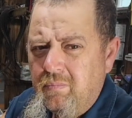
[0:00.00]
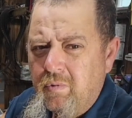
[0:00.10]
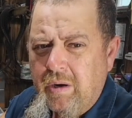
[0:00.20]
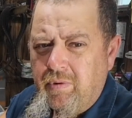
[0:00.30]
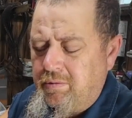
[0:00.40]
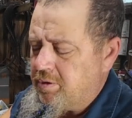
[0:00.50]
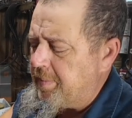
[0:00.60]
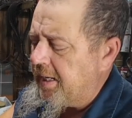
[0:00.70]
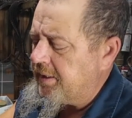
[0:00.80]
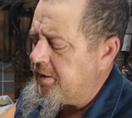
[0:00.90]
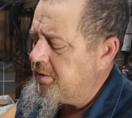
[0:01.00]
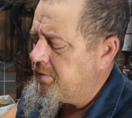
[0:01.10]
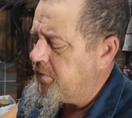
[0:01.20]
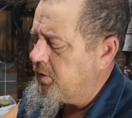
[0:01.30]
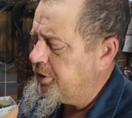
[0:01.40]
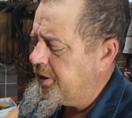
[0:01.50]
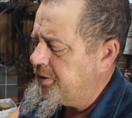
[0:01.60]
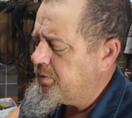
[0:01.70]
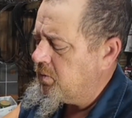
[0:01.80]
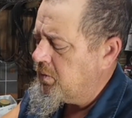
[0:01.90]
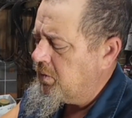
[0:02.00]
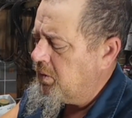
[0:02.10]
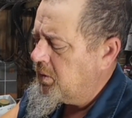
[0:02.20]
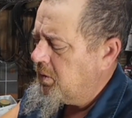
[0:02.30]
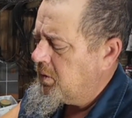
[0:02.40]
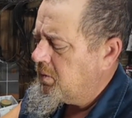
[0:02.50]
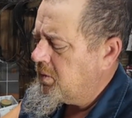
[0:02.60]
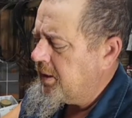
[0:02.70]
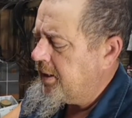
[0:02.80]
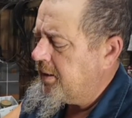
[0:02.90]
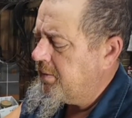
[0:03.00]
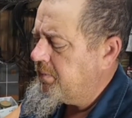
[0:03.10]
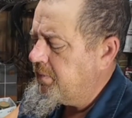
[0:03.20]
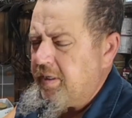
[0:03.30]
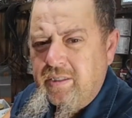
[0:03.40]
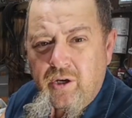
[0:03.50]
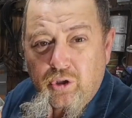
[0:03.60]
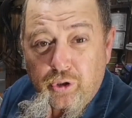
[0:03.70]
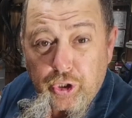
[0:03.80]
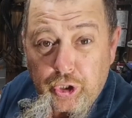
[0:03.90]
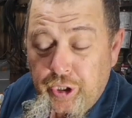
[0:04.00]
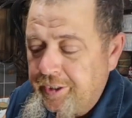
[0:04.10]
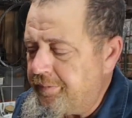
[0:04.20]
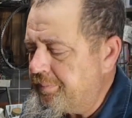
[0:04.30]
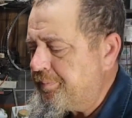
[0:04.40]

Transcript: railroad spike used for a chisel. These here are good,